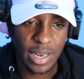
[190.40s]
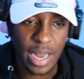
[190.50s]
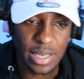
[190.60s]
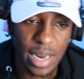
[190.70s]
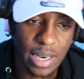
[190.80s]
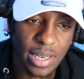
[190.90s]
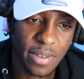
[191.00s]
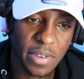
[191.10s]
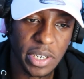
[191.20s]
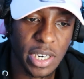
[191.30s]
He has an
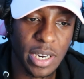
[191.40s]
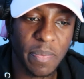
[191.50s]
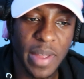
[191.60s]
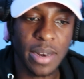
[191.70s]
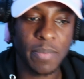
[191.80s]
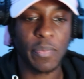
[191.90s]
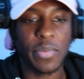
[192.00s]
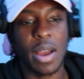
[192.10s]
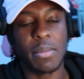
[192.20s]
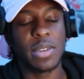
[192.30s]
accent for sure. And
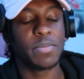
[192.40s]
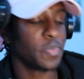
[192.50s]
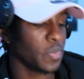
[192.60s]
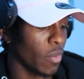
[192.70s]
I mean,